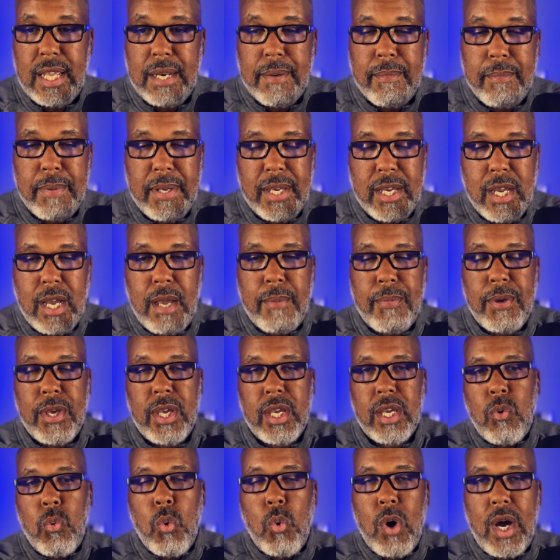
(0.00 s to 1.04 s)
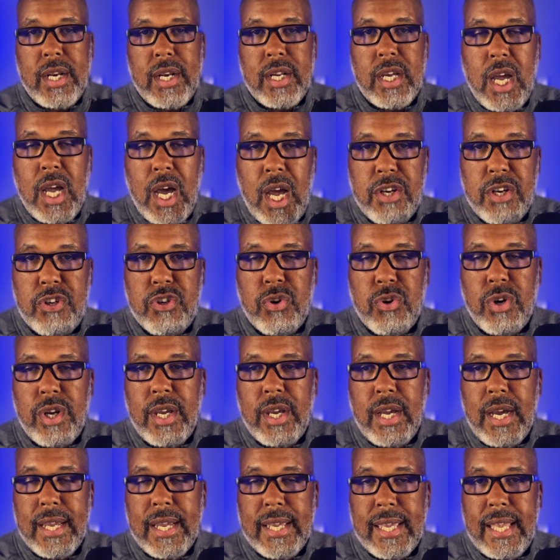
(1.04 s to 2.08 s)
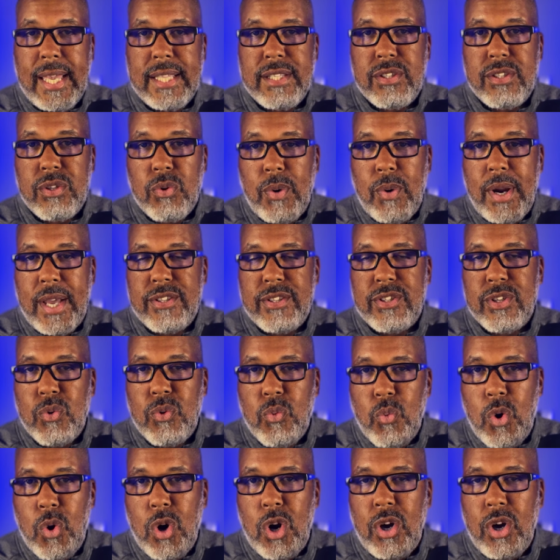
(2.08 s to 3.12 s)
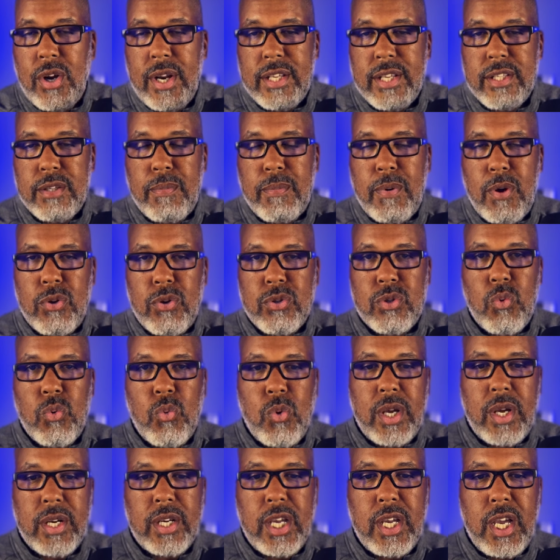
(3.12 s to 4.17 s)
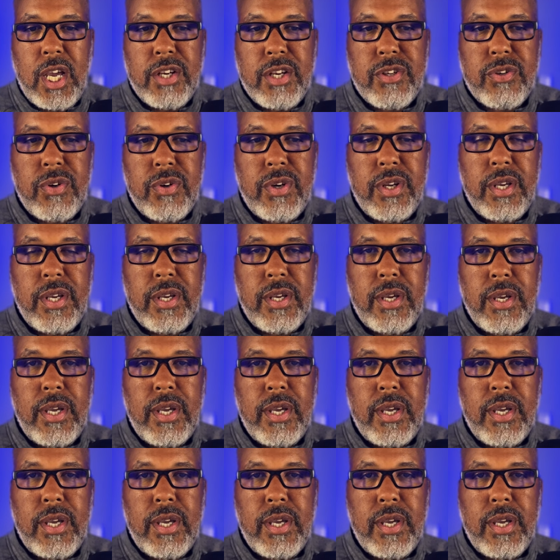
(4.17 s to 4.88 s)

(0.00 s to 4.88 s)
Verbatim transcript: and becoming one country against the rest of the world as opposed to one country